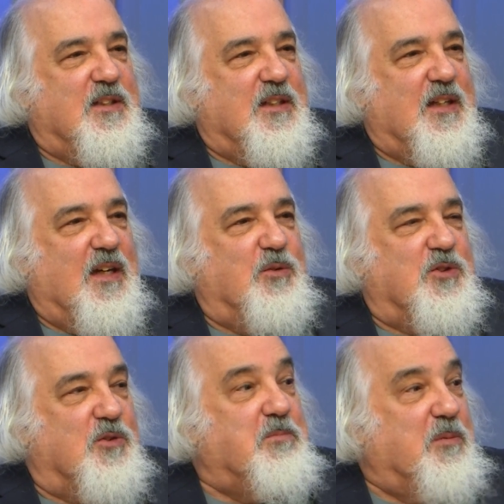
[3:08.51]
I
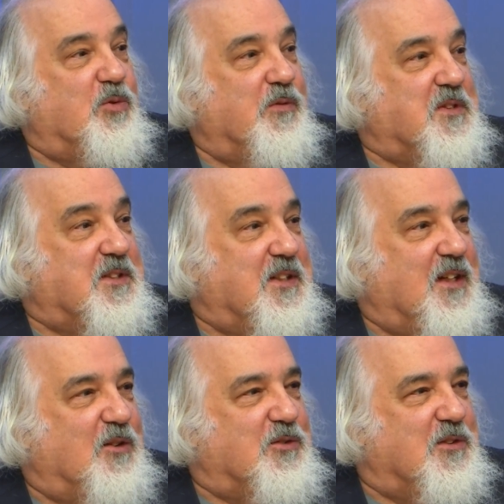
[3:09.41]
was a member of the city
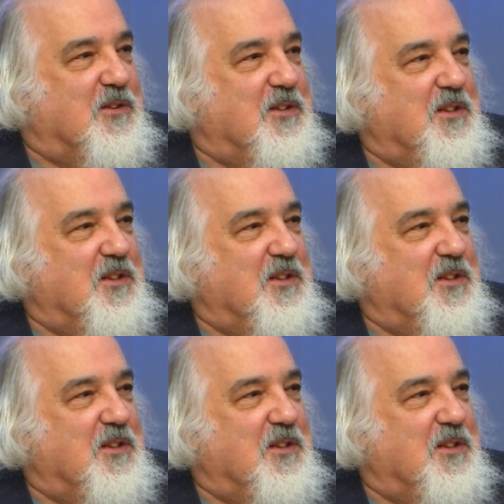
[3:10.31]
council.